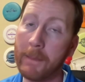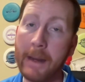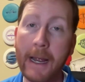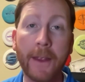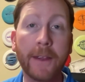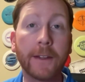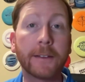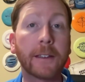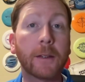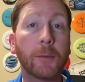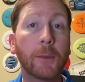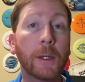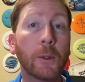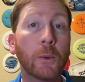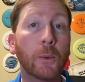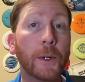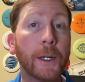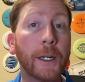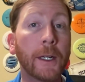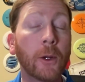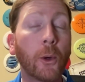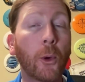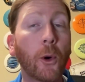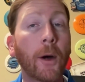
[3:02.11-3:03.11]
Now, this can be
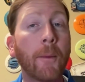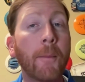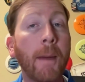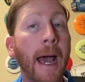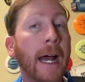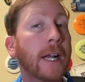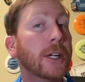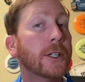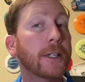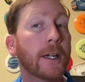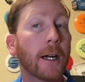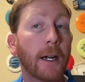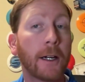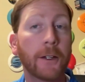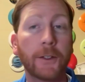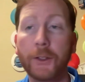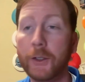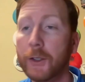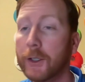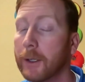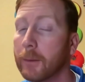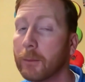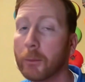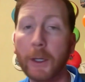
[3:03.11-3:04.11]
real or imaginary, so
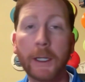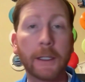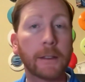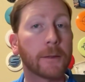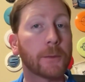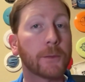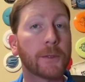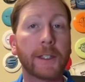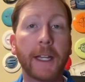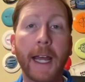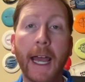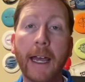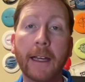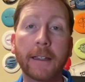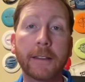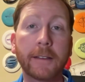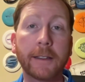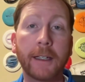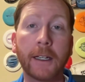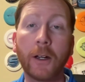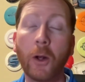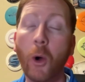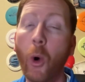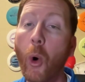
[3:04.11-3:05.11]
you can bring some snacks
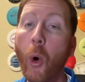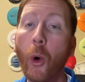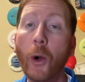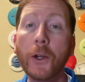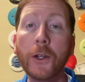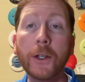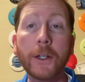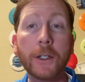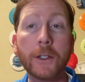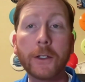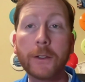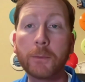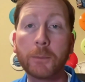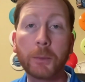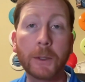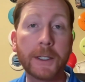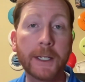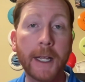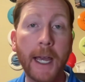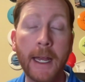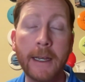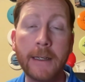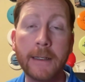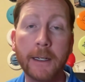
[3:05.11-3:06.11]
in, or you can just
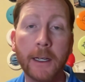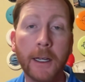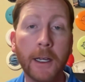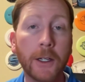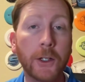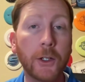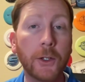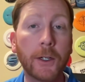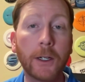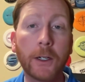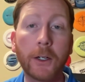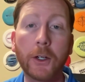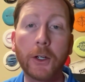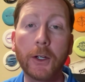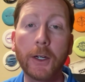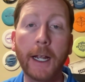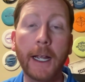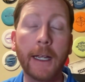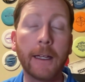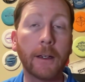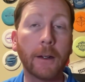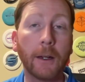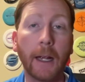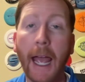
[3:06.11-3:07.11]
pretend. You can
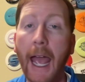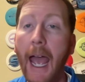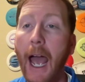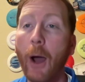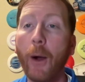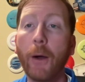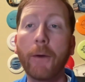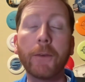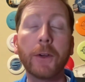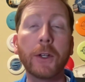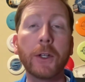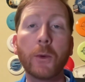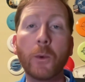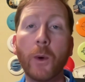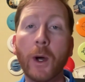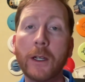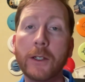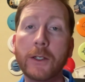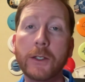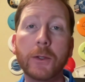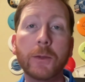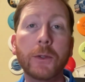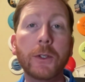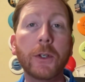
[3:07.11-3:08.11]
create however you
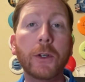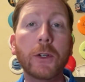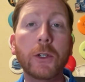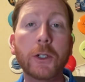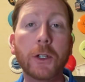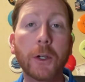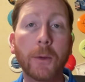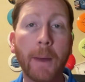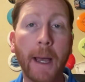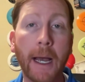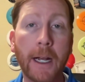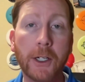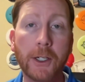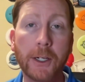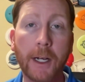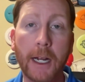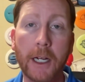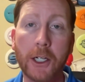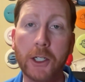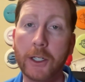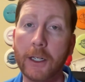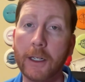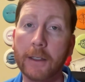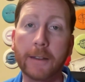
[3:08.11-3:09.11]
want to. Use your
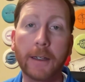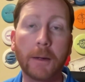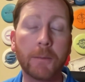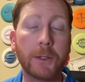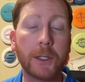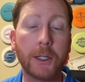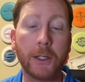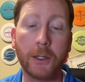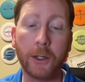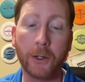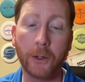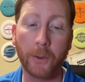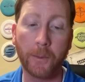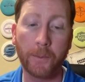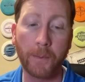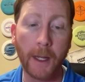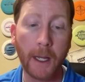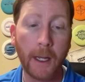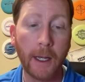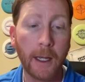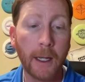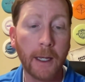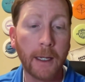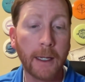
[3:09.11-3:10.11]
imagination. It's up to you.
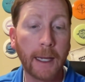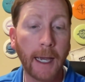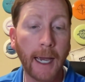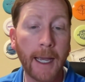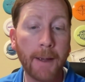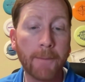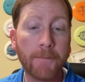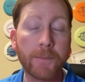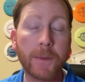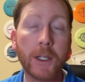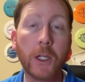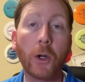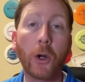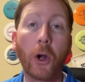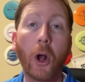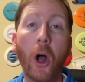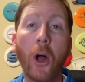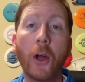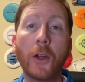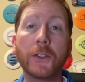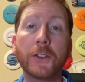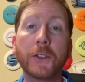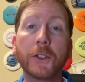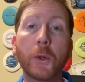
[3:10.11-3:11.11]
Okay? You're
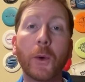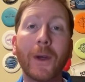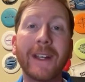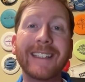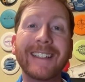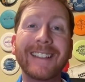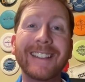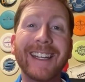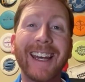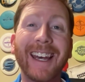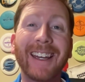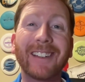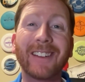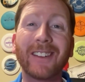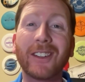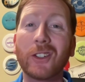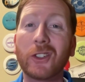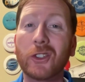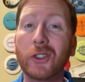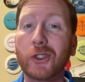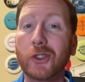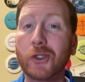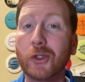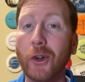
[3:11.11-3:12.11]
also going to test the
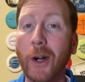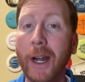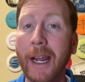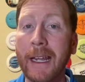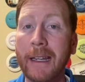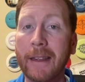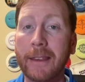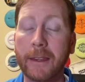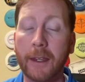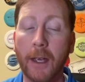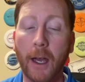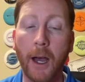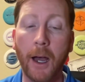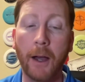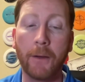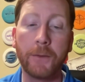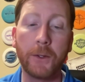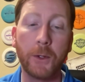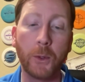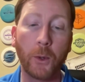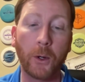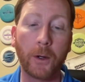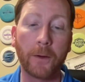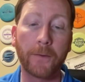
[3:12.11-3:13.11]
strength of
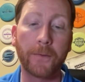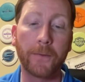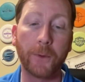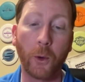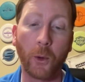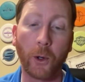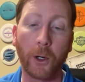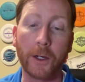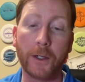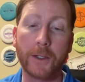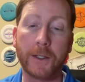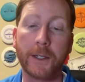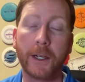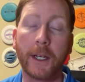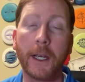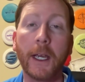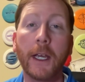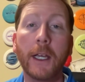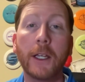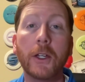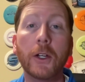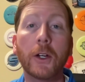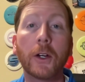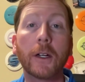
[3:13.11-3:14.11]
your fort.
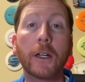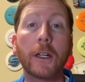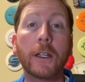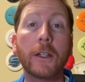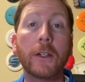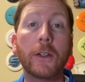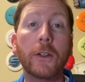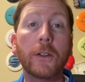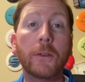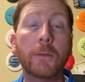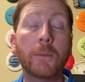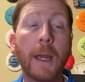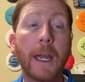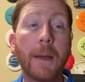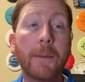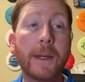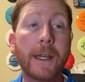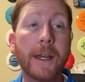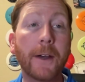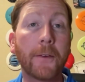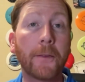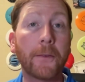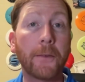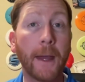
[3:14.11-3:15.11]
You're going to use
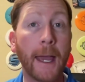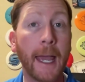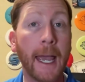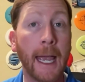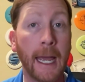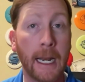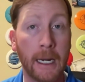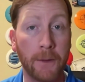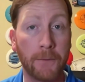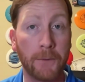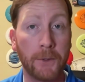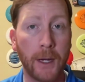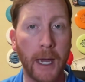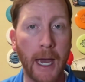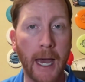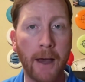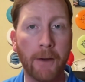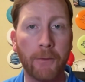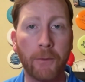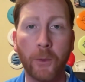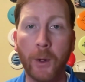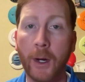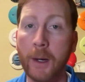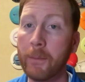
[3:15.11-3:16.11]
maybe a fan. If you
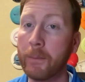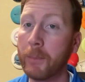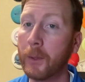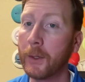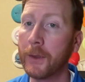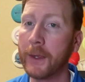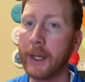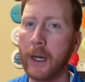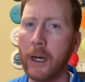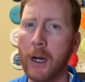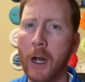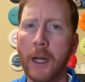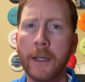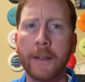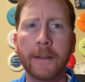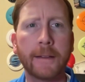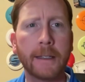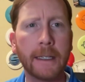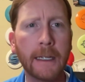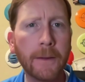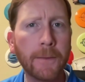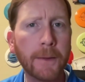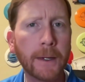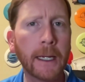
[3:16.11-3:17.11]
have one, put that on.
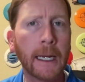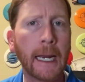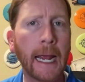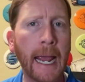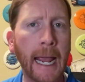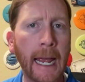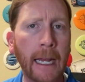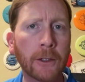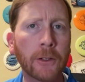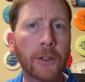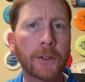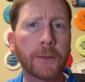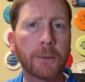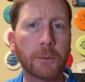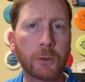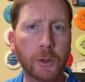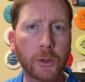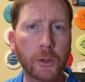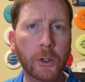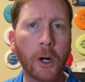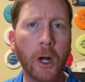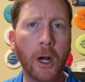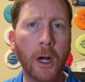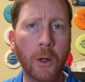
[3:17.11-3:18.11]
See if it can handle some
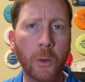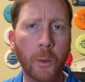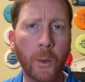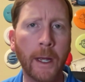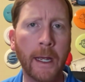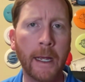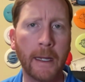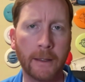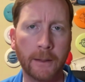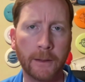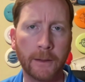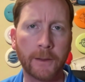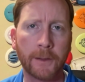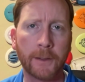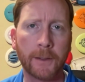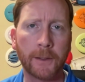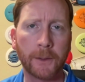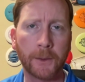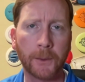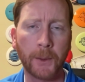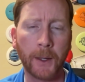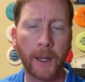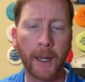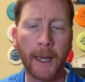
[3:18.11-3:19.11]
strong winds.
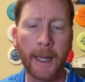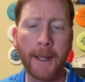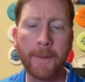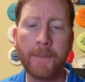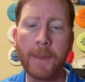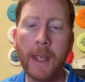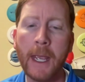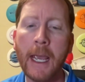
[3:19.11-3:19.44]
Okay?